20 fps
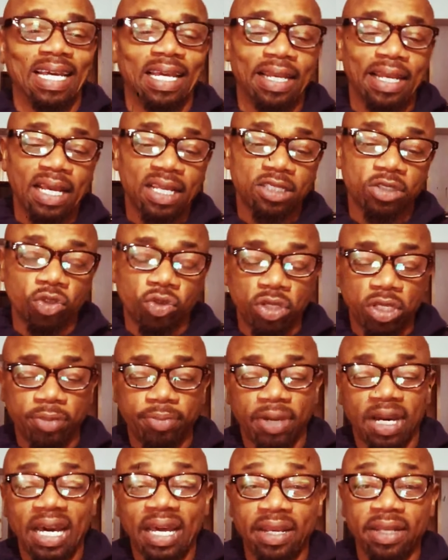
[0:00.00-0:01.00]
And that's
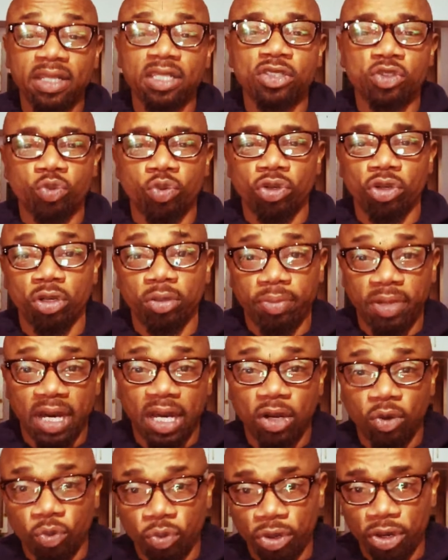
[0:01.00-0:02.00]
only by this word,
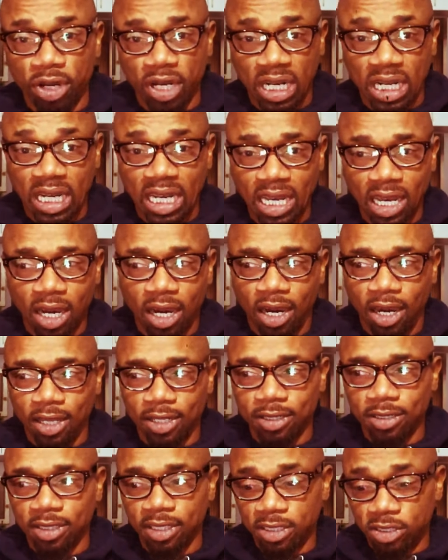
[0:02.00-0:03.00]
by the word of God.
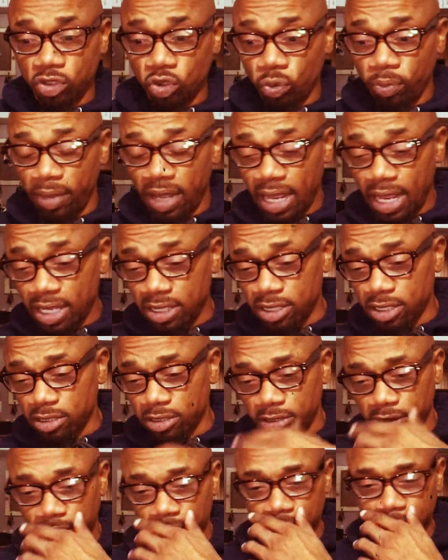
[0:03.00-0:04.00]
It's no
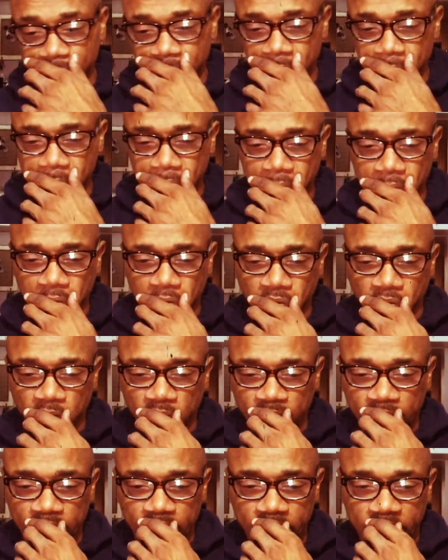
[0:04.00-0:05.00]
magic trick.
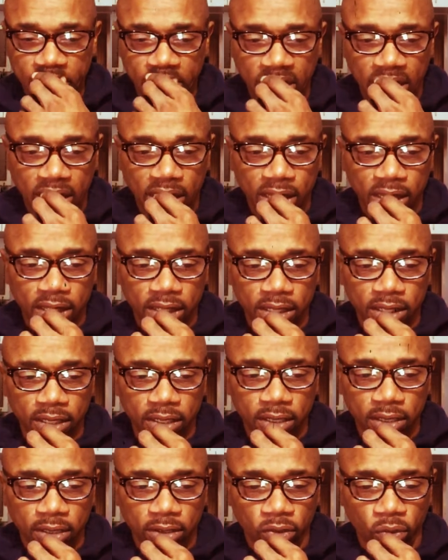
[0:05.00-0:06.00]
It's not
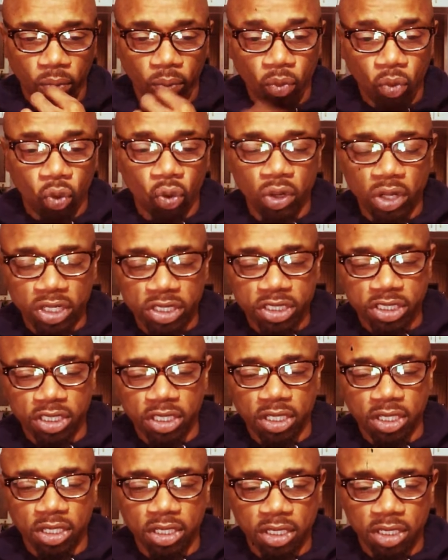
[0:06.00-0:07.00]
no more
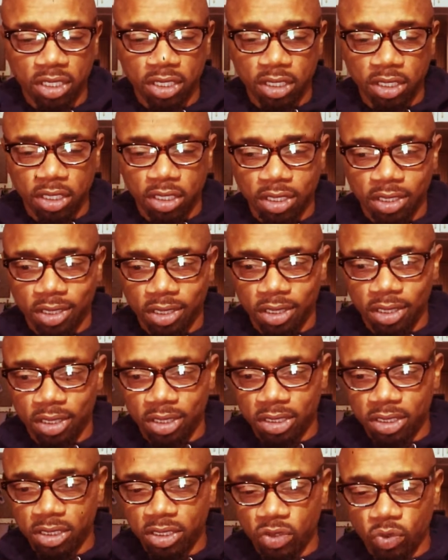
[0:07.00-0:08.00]
shit
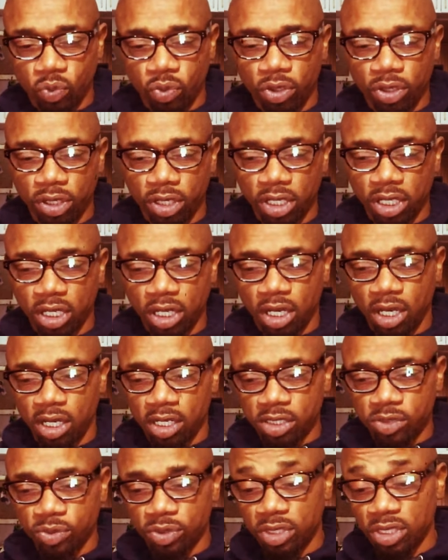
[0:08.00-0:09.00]
it's the word of
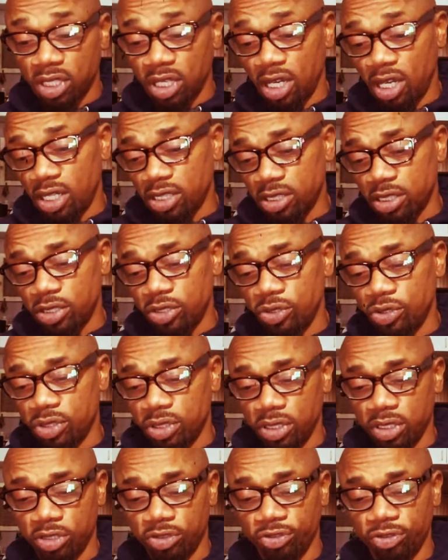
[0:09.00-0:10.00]
God. It's what the
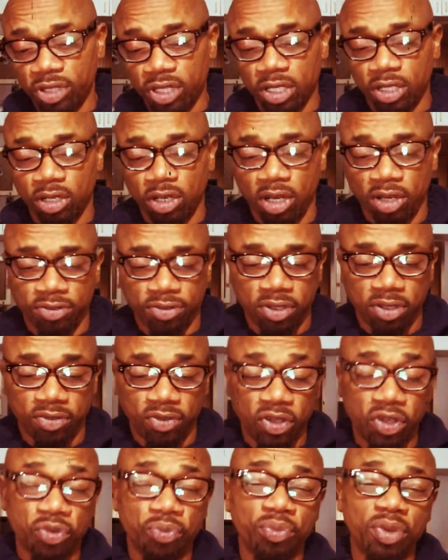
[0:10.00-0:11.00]
Constitution is written off
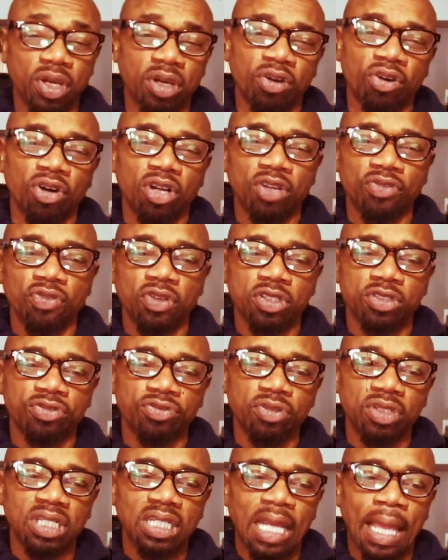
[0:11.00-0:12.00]
of, and it make all of
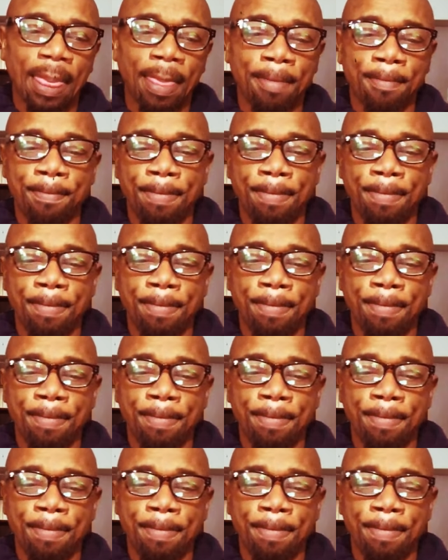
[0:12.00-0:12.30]
us free.